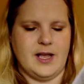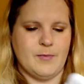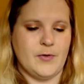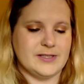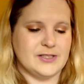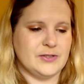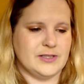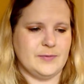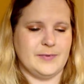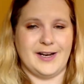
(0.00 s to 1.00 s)
always losing
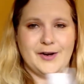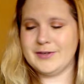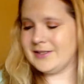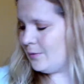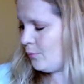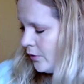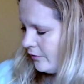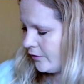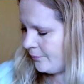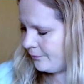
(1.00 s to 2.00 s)
them, and I always need more of
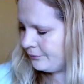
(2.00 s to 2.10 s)
them.